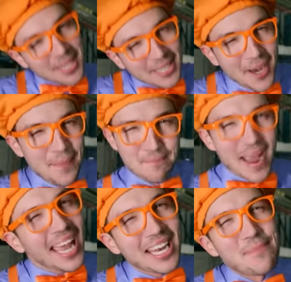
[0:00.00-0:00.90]

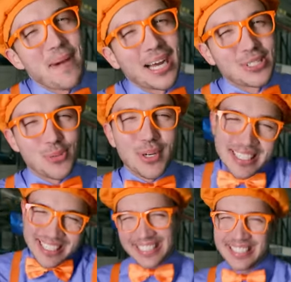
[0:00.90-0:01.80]
command module,
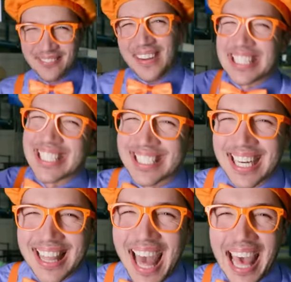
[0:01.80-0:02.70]
we just saw
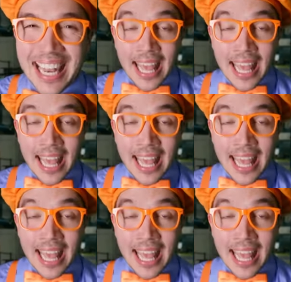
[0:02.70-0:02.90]
that,